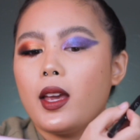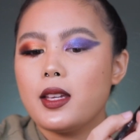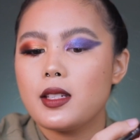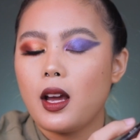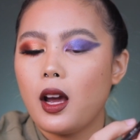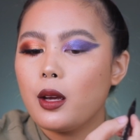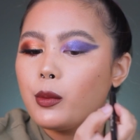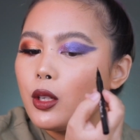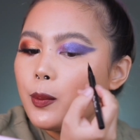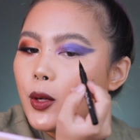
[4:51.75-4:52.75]
and
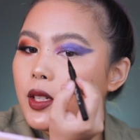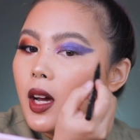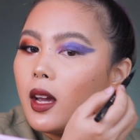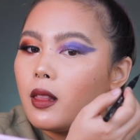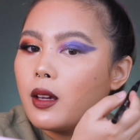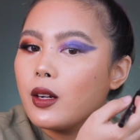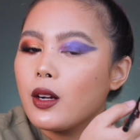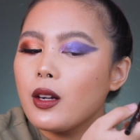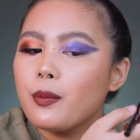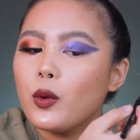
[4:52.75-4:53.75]
I'm going to put
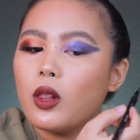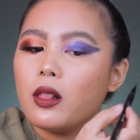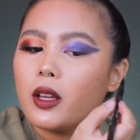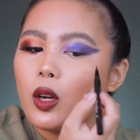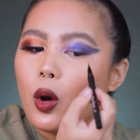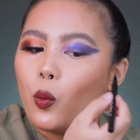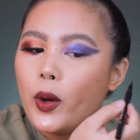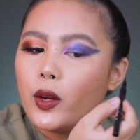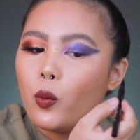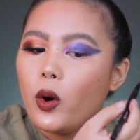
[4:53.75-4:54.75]
eyeliner, like a
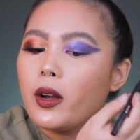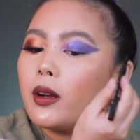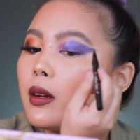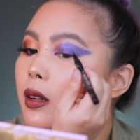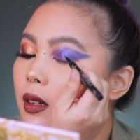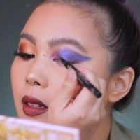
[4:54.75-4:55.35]
winged one.